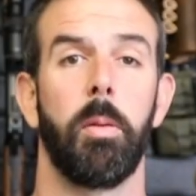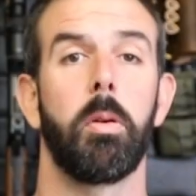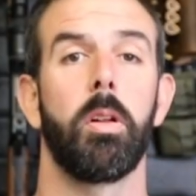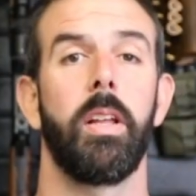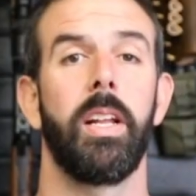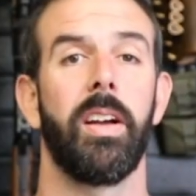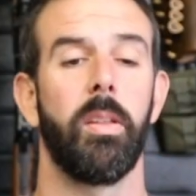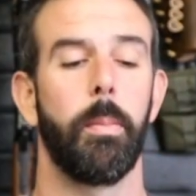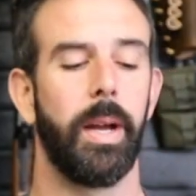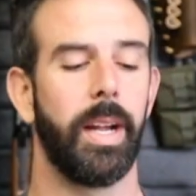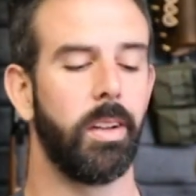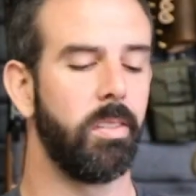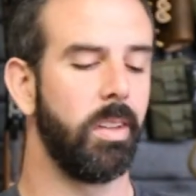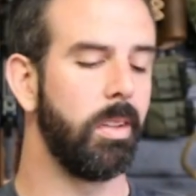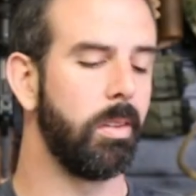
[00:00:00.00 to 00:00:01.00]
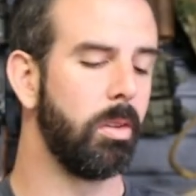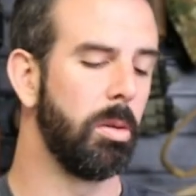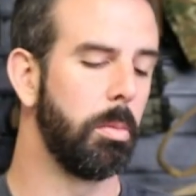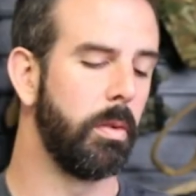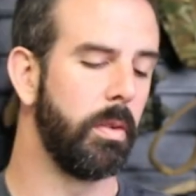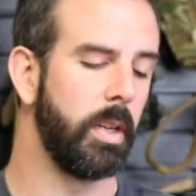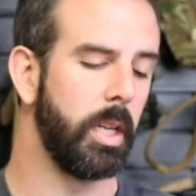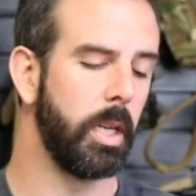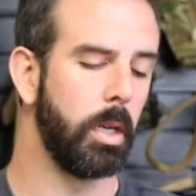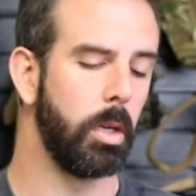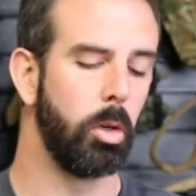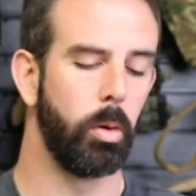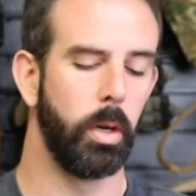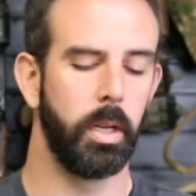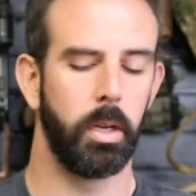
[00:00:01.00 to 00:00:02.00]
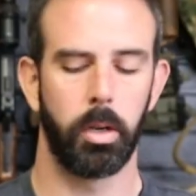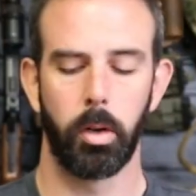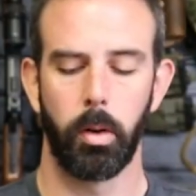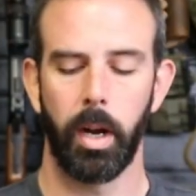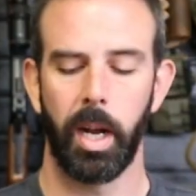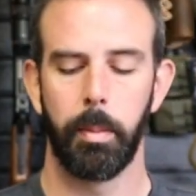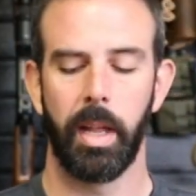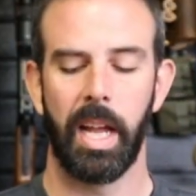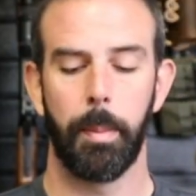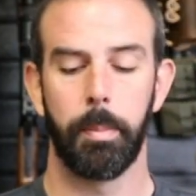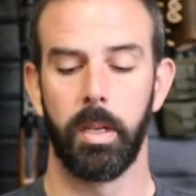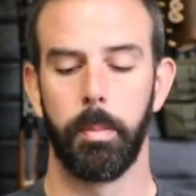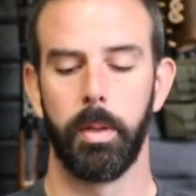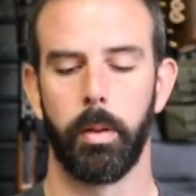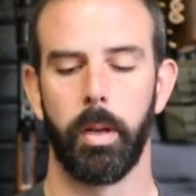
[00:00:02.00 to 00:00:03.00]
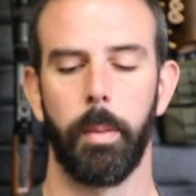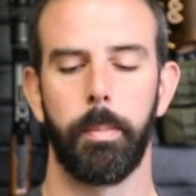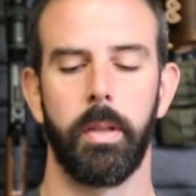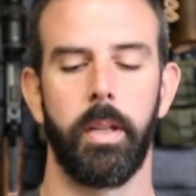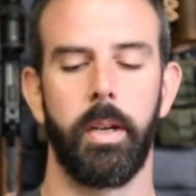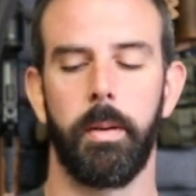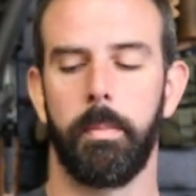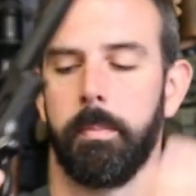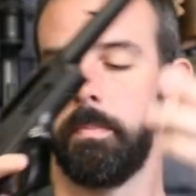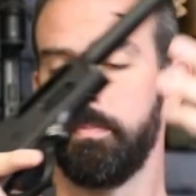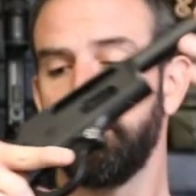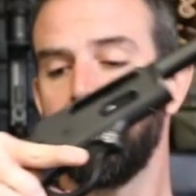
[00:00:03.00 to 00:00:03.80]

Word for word: help clean out the magazine tube of any grit or grime that happened to build up in there.